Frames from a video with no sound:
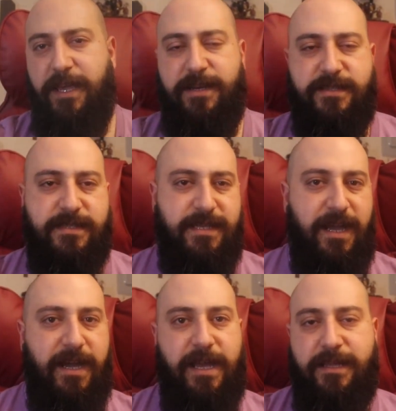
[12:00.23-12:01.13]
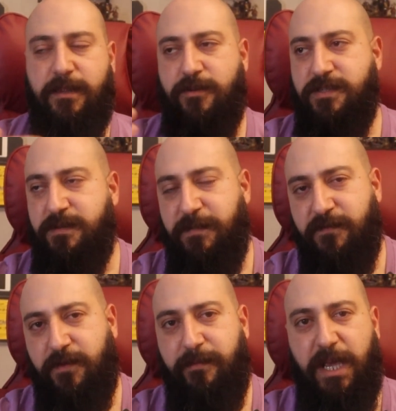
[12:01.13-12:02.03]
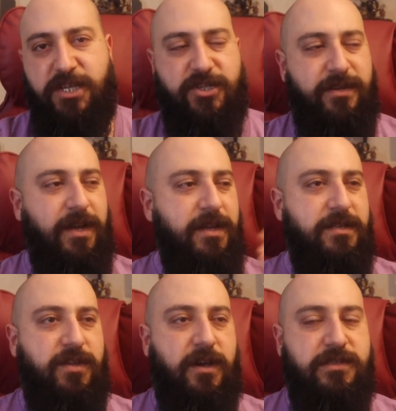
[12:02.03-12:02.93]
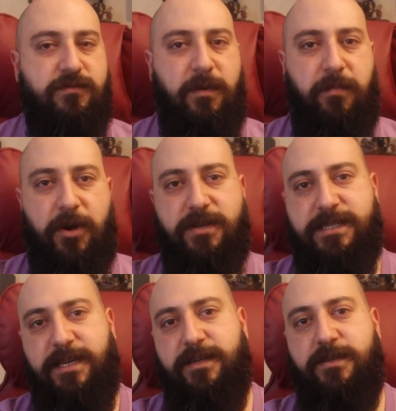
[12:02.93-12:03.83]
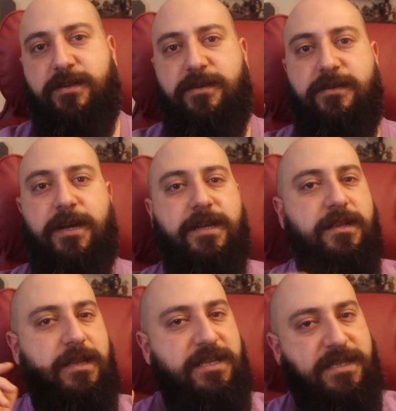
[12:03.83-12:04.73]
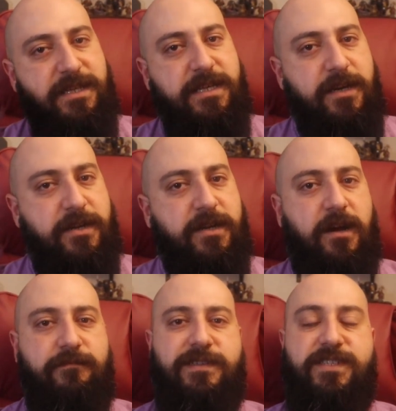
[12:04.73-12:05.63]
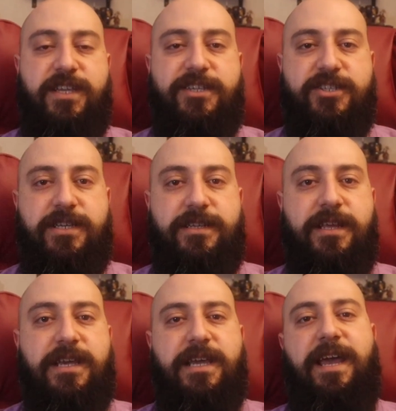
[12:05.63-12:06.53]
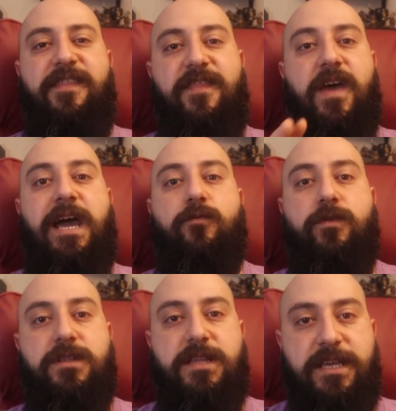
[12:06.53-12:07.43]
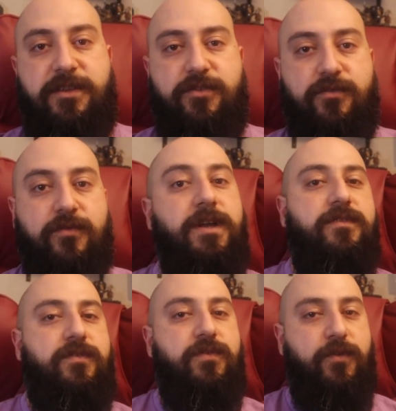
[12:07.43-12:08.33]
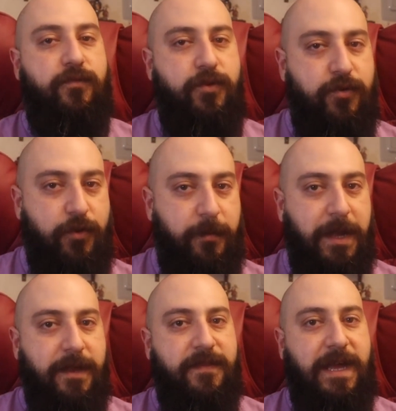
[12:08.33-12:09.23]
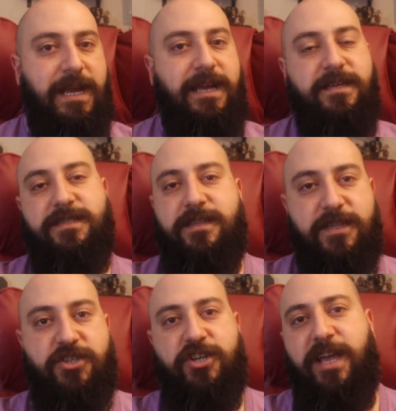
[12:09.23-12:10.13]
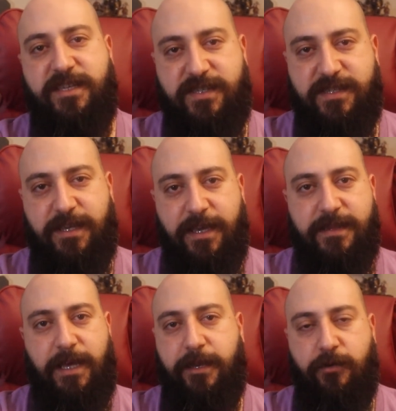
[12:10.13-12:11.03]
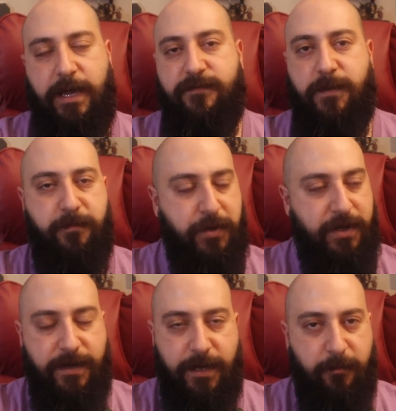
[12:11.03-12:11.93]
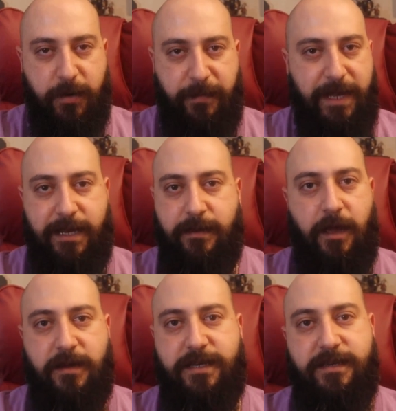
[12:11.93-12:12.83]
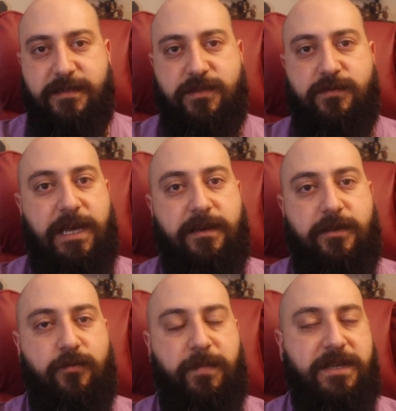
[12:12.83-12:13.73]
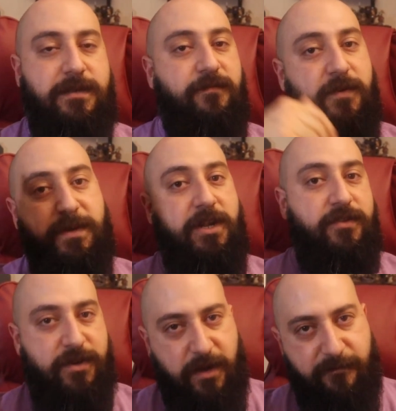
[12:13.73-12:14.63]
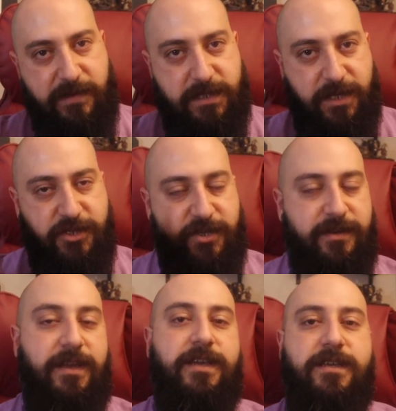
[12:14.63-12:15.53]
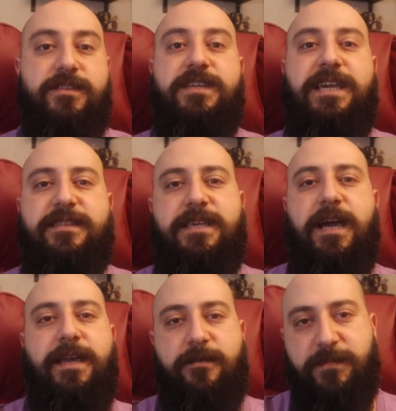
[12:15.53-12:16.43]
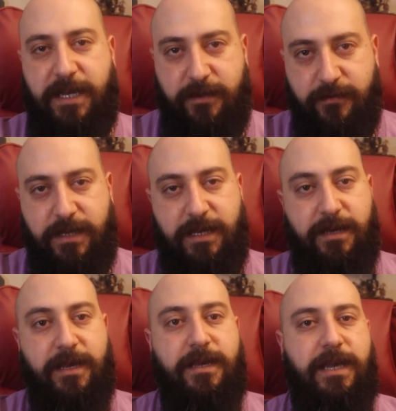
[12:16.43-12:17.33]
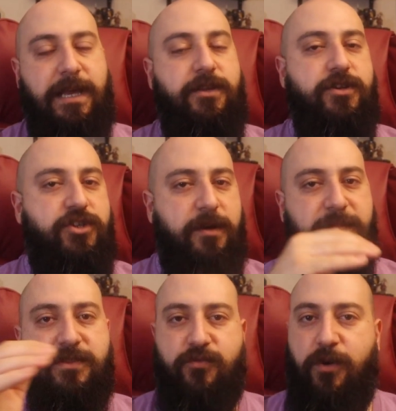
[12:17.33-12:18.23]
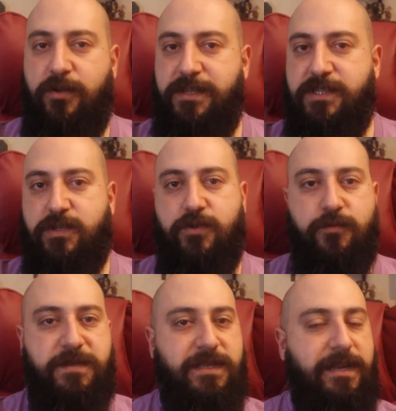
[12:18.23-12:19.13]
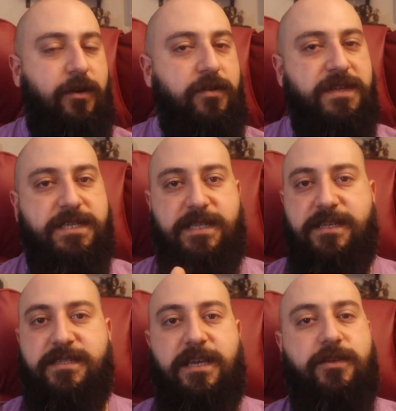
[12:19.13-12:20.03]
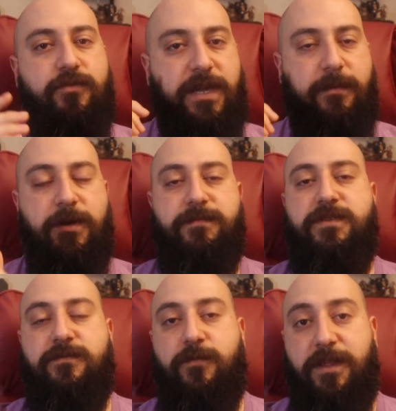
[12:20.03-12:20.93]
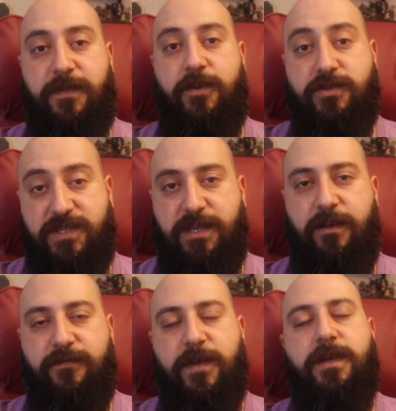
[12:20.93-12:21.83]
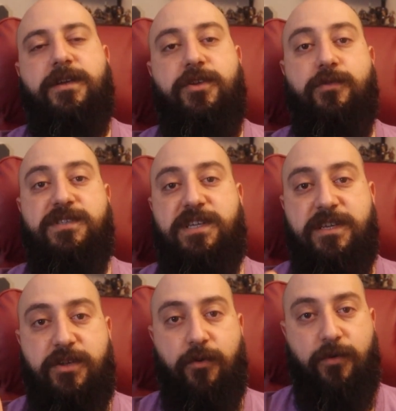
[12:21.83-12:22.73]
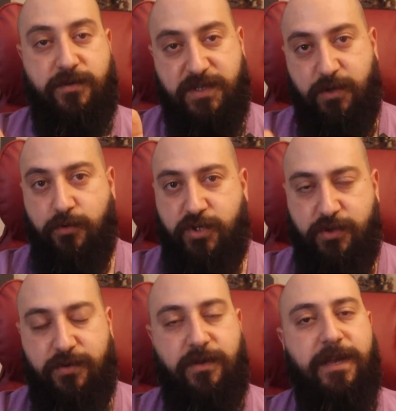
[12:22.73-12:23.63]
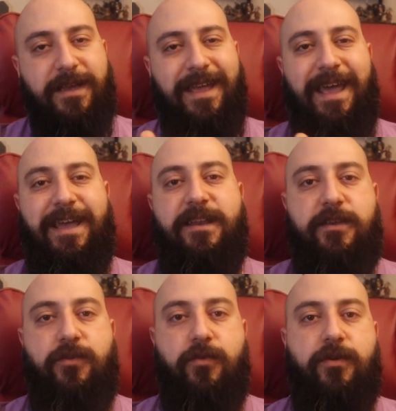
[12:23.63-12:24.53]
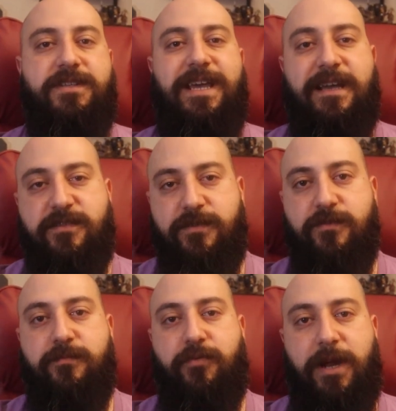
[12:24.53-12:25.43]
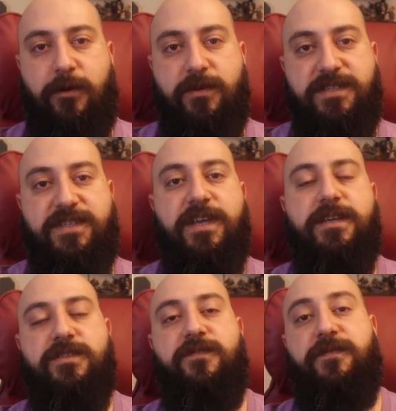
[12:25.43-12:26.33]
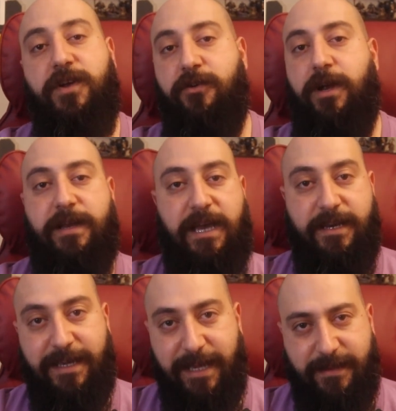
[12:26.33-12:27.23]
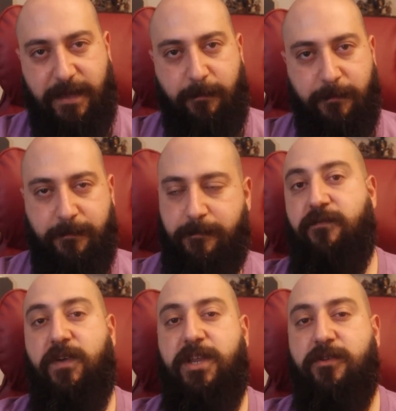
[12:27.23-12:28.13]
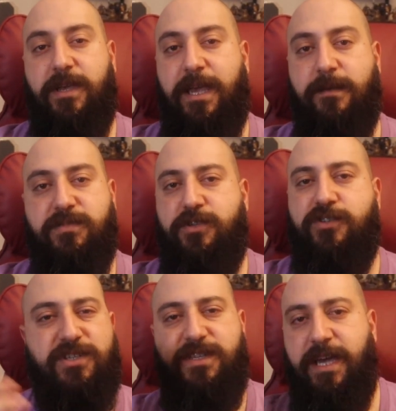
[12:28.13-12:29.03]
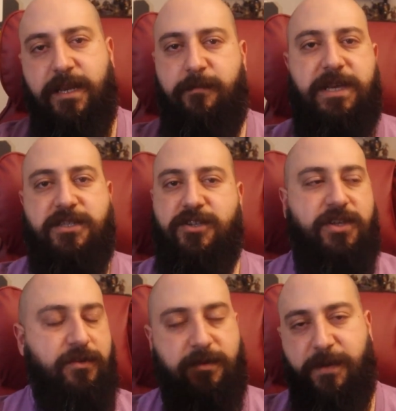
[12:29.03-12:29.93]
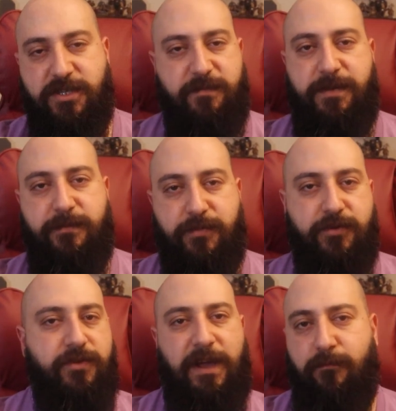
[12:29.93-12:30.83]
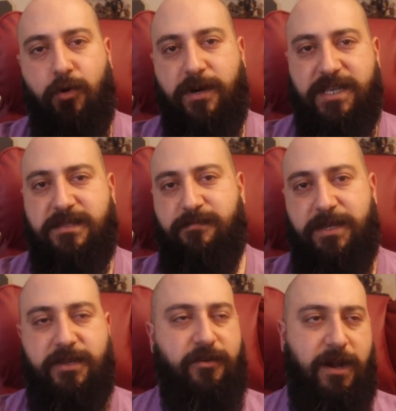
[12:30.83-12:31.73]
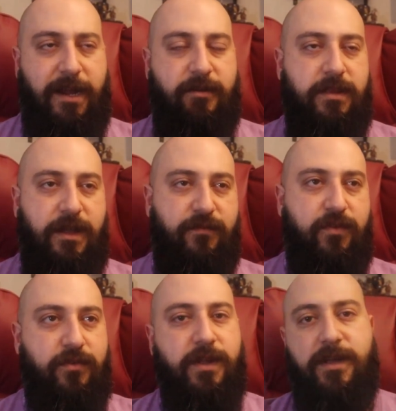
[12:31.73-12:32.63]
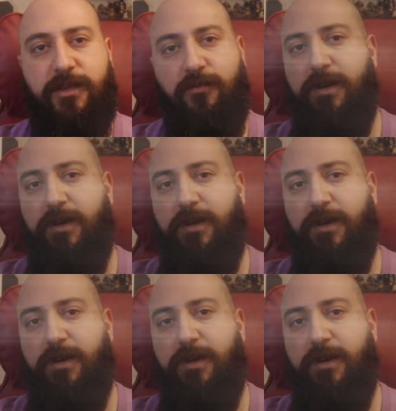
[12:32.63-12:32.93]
get inside, learn some information, talk to a bartender, listen in on a conversation, and that will lead you to the room that has the chest that you have to put a number pad lock into that you picked up from another conversation to get the item that you need. And you're jumping through all these hoops and all these things that you came up to with yourself using your social and your tactical prowess to figure out how to get them. In video games, you just get it because you killed a bunch of people, you have more XP, you're higher level, you